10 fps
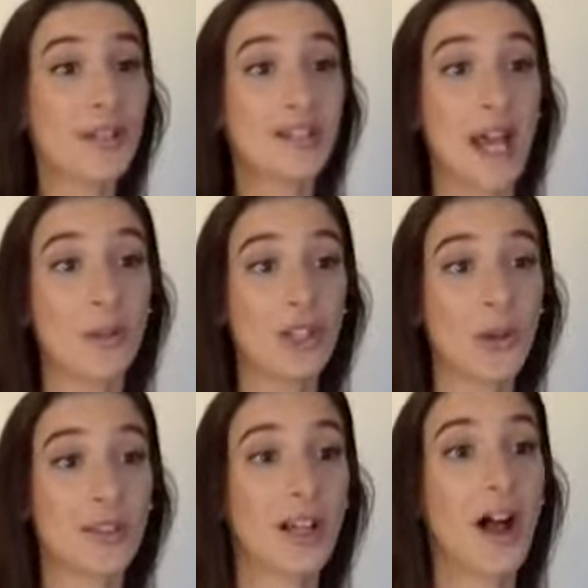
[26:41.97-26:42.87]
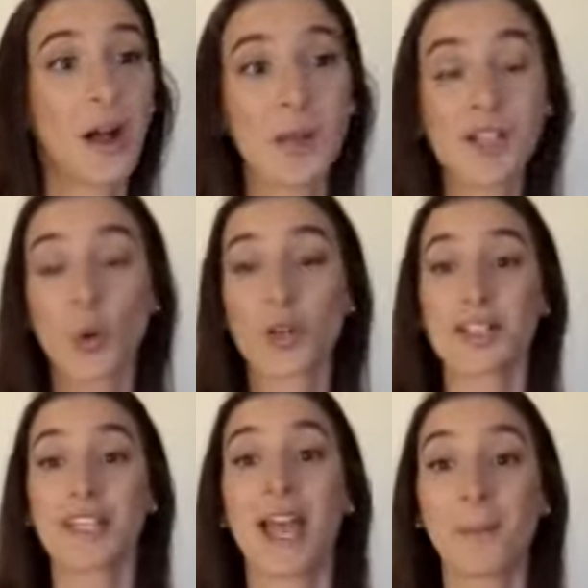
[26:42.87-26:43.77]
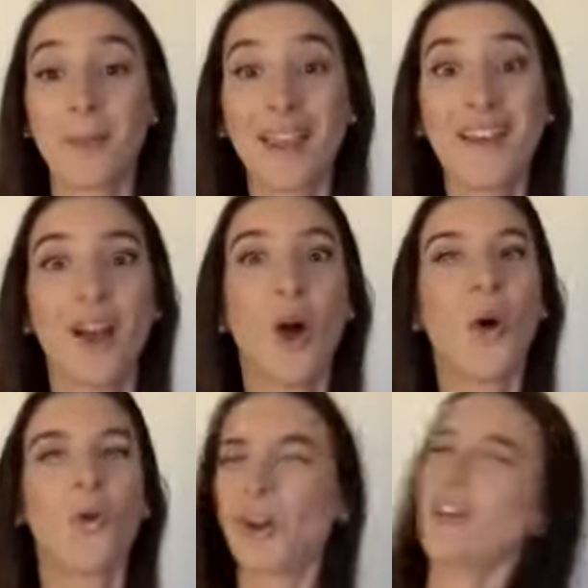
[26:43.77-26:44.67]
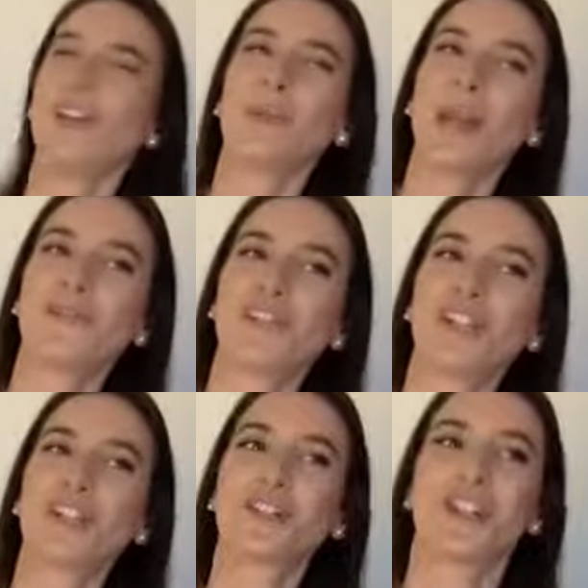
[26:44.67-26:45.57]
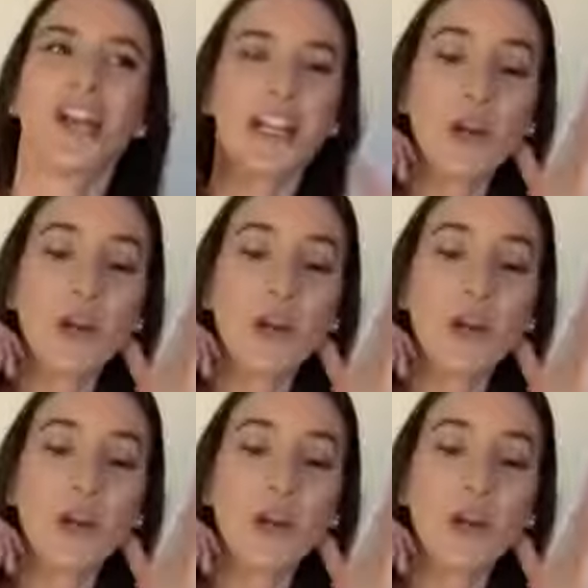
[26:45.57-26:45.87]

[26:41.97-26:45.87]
down below in the comments or DM me, what are you gonna make for dinner tonight?